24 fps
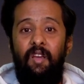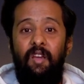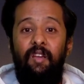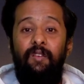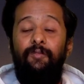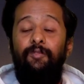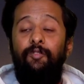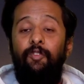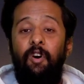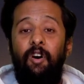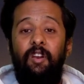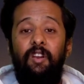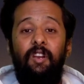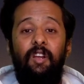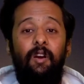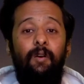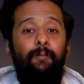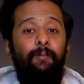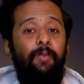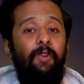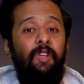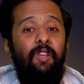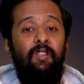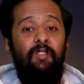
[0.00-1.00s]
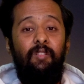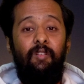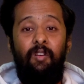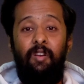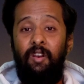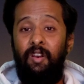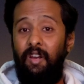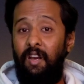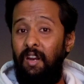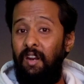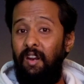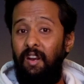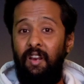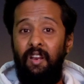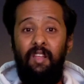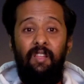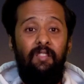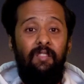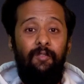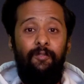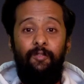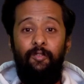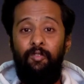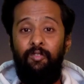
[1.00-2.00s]
In foreign companies or in
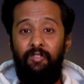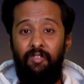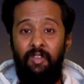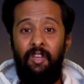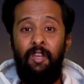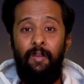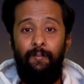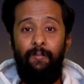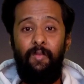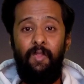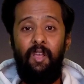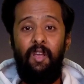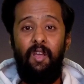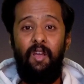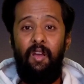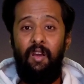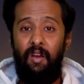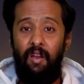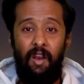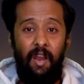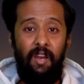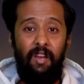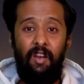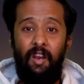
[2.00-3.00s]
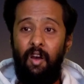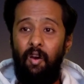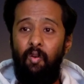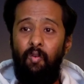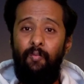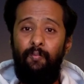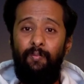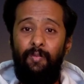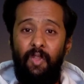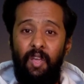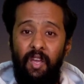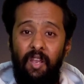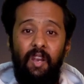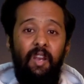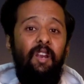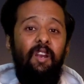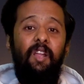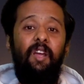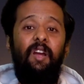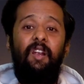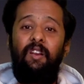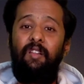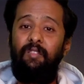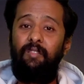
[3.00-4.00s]
countries, if you see, right now in
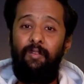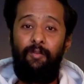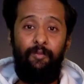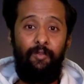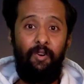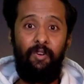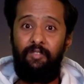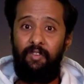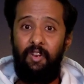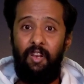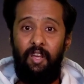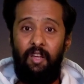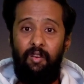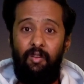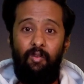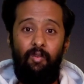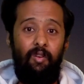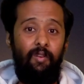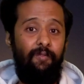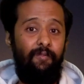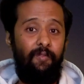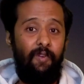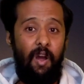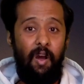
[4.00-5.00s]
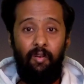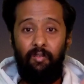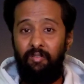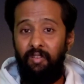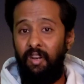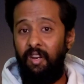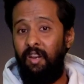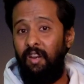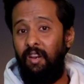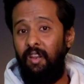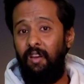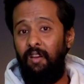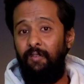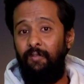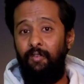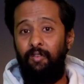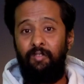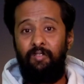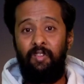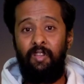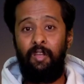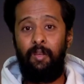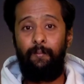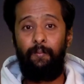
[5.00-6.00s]
India, it is the worst scenario. If outside India, if
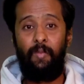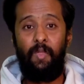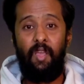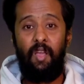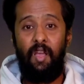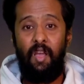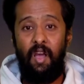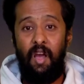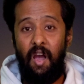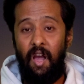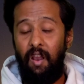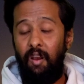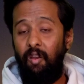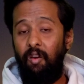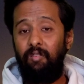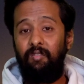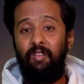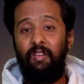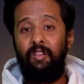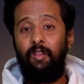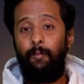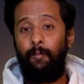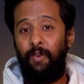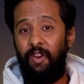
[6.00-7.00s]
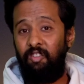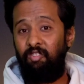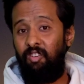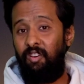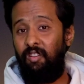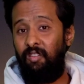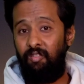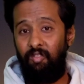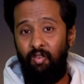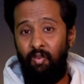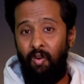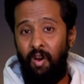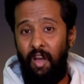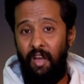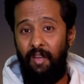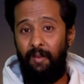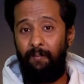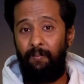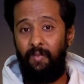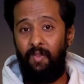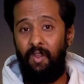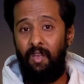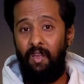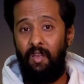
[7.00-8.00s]
you see, I'll not say the pressure is so high,
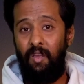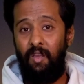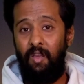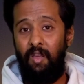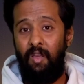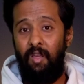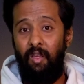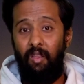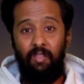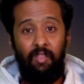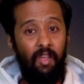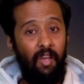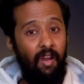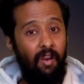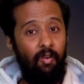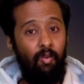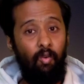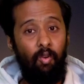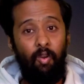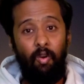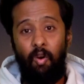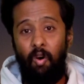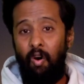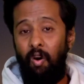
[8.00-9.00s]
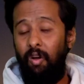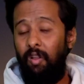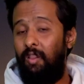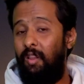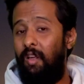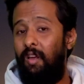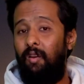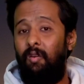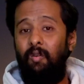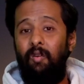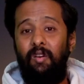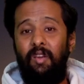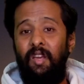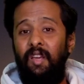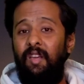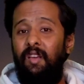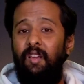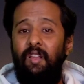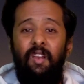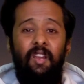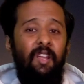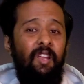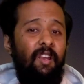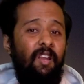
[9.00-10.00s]
they are doing all their
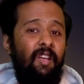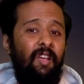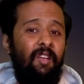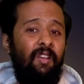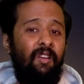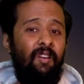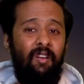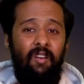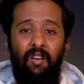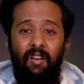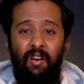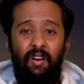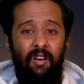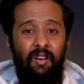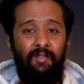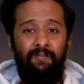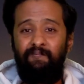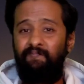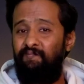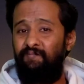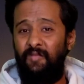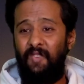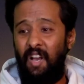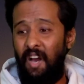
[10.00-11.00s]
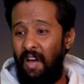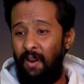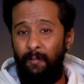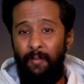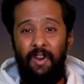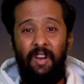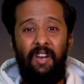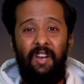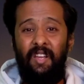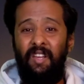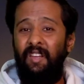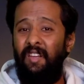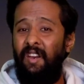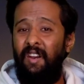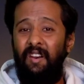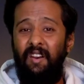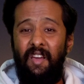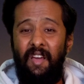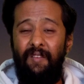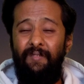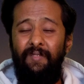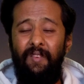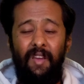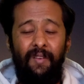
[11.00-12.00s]
cooking, cleaning, uh, carpenting, and
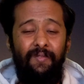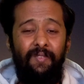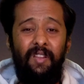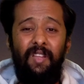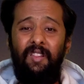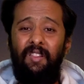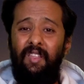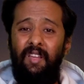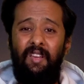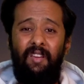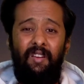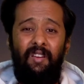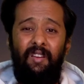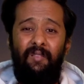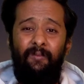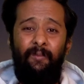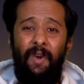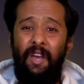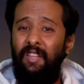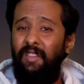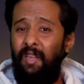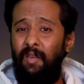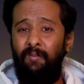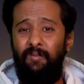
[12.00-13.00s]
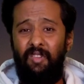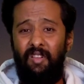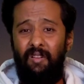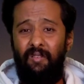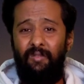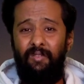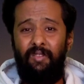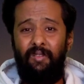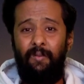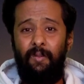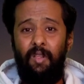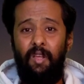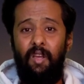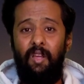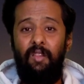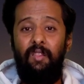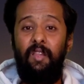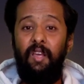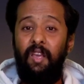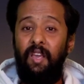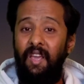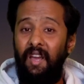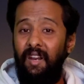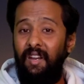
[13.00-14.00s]
everything by themselves.
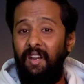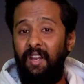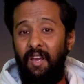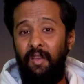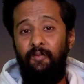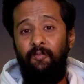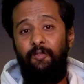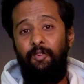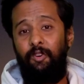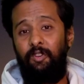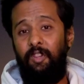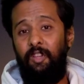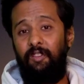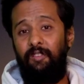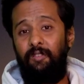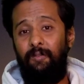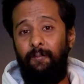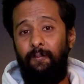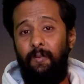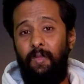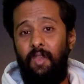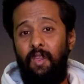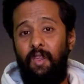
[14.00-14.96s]
They get time for this.